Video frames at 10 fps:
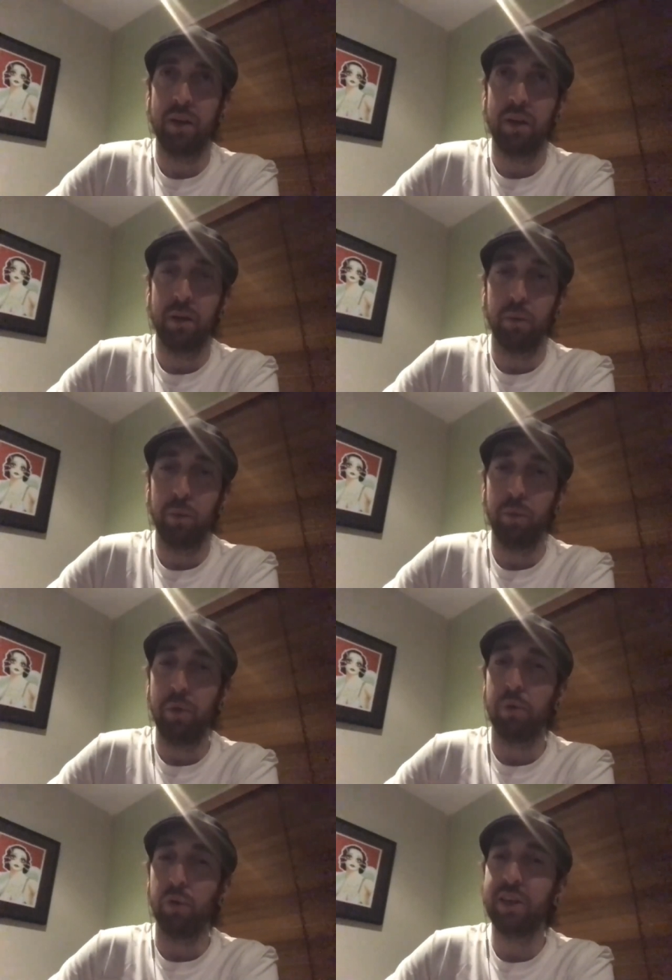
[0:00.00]
we
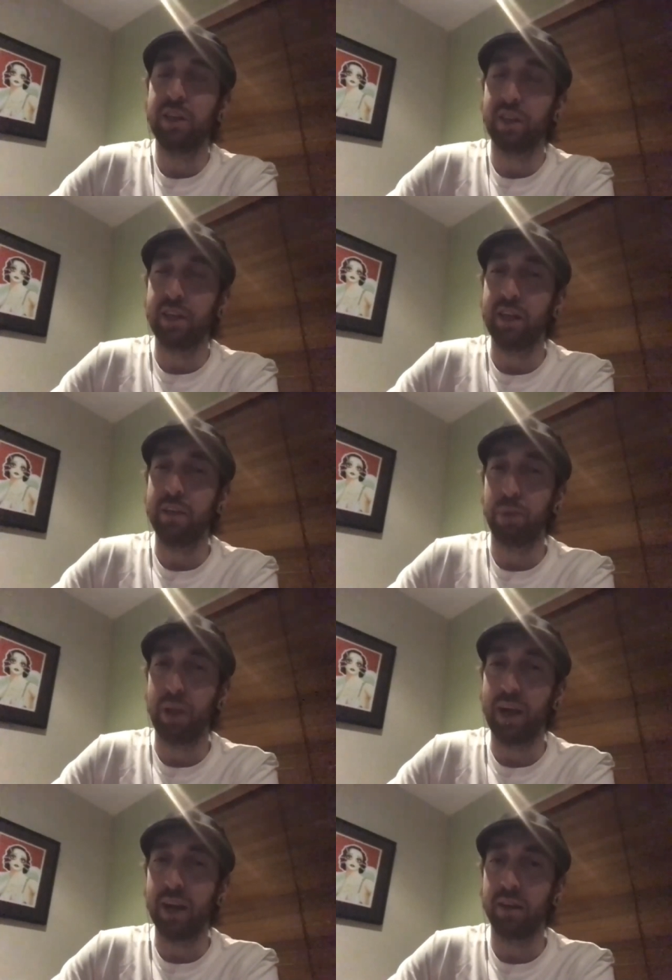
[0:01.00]
originally did
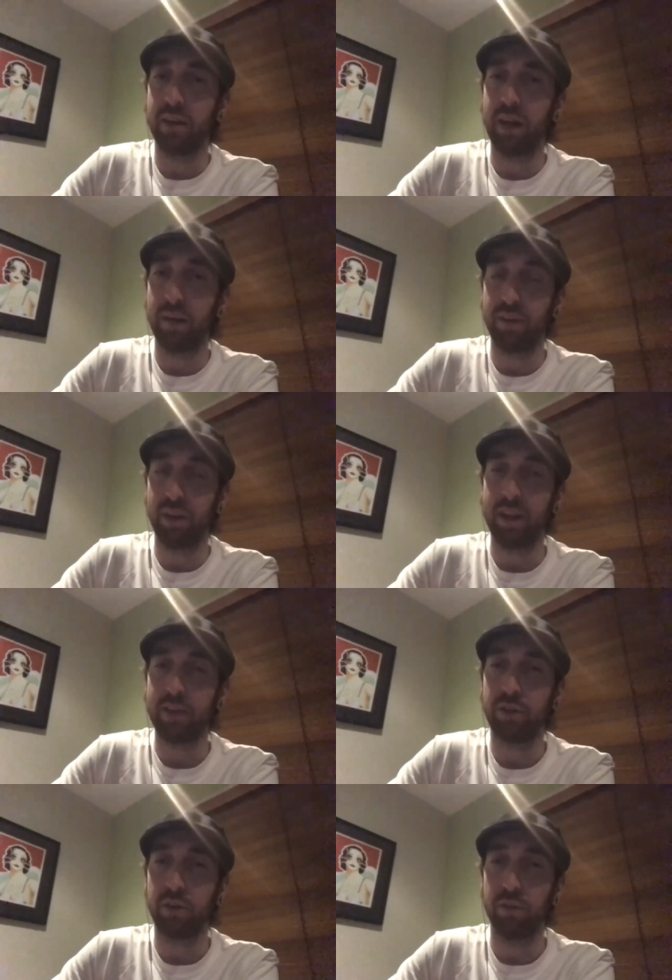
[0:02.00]
plan to have an
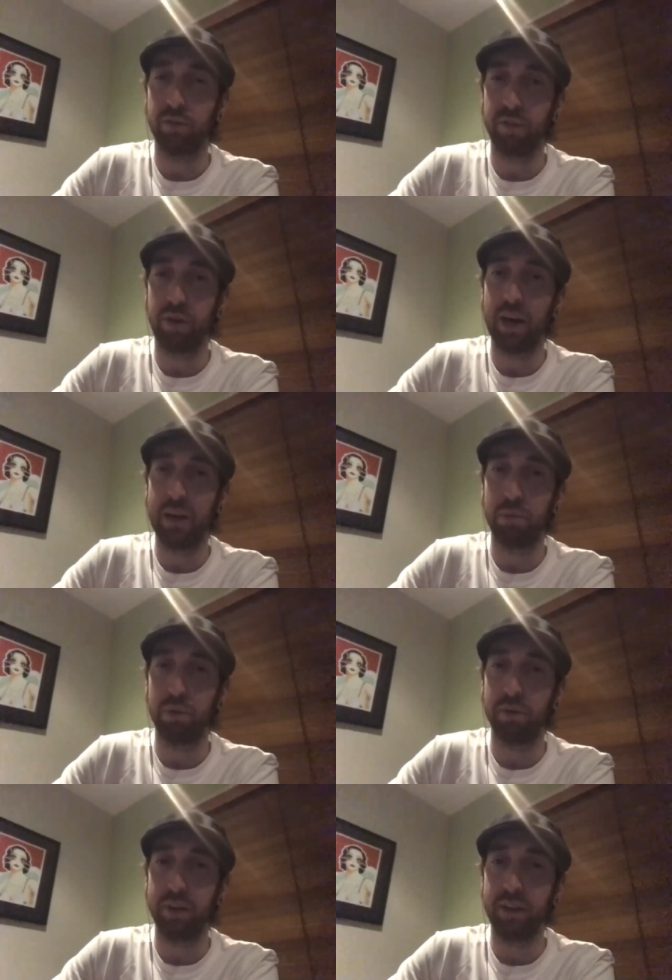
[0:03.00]
electrical fired
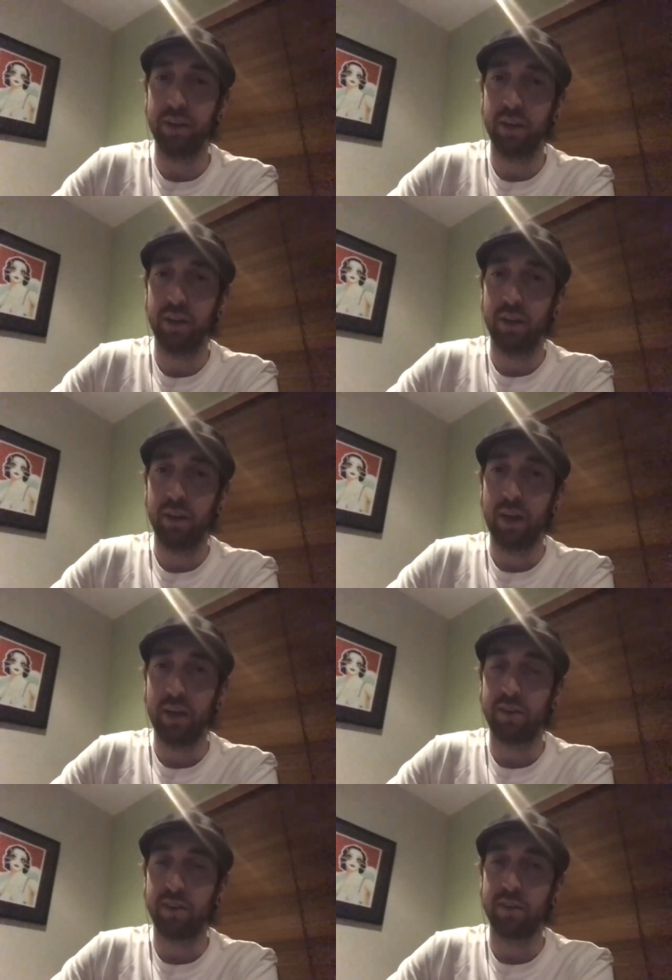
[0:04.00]
brewery.
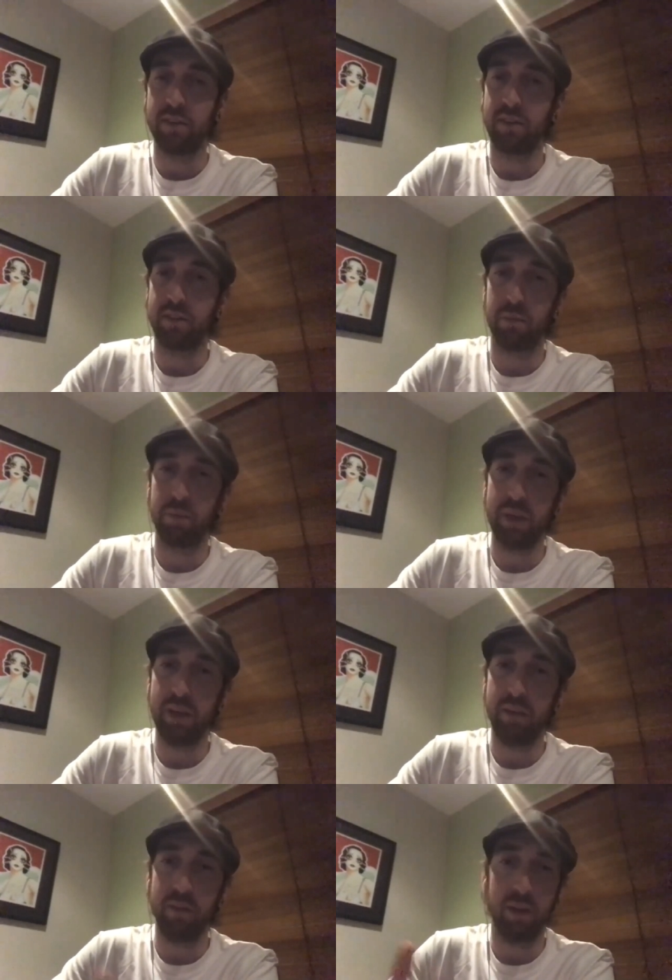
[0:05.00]
It's just
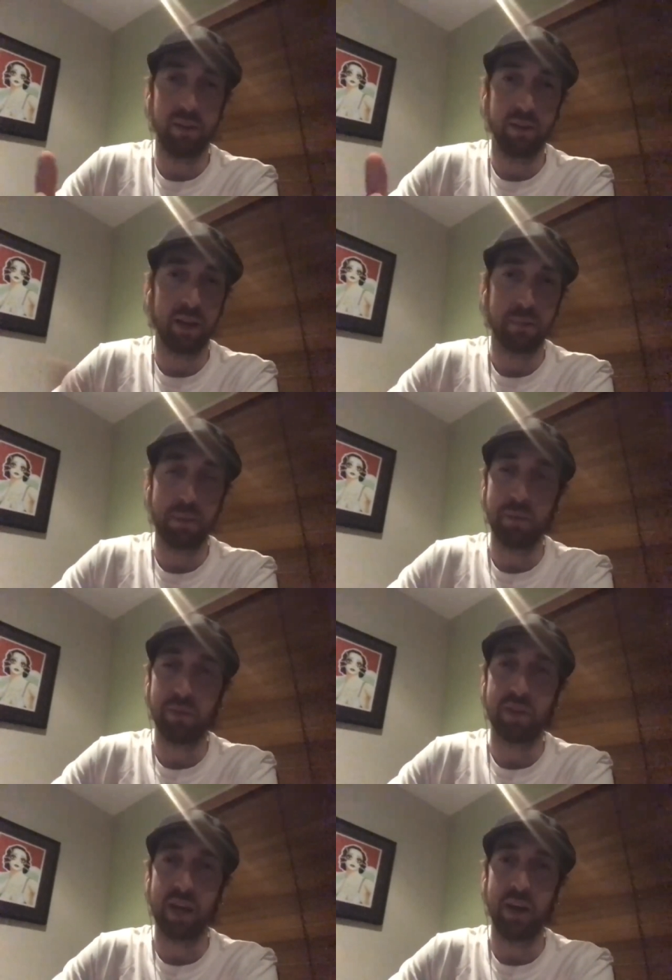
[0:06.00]
we, uh, like Pete
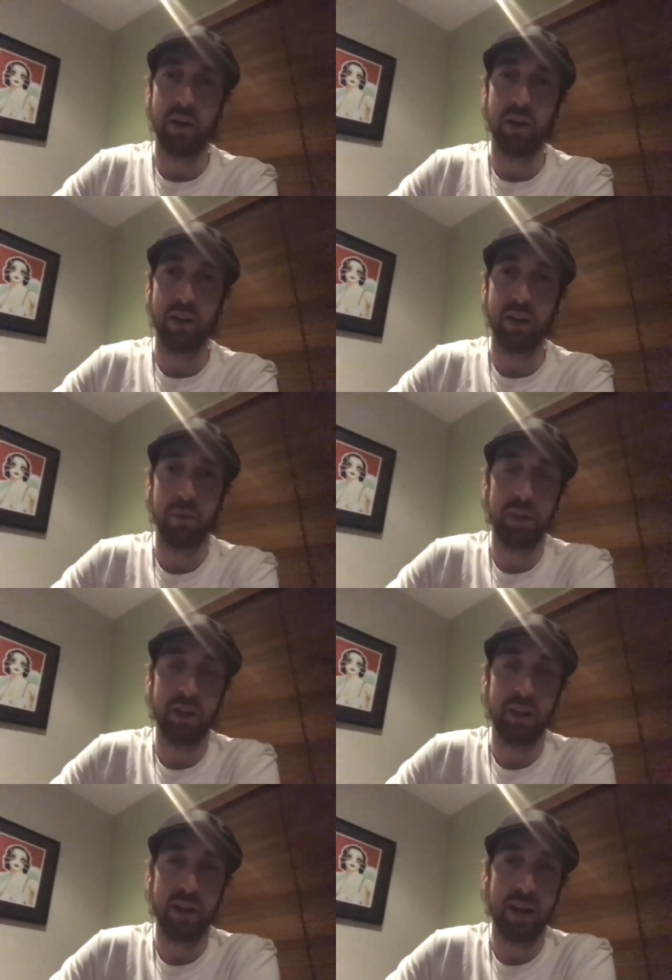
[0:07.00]
was saying earlier, we
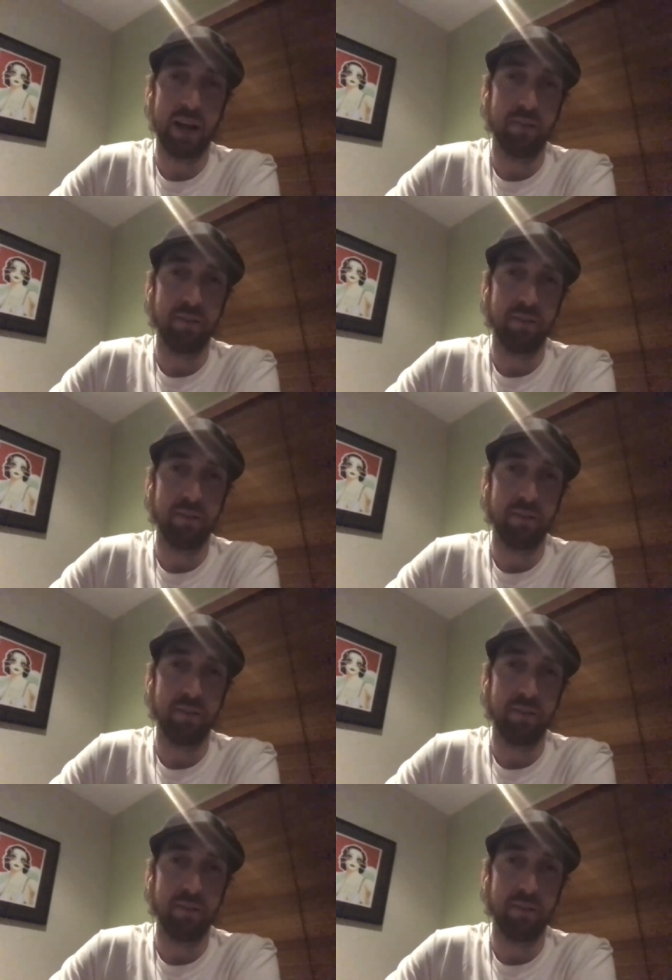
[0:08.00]
didn't have,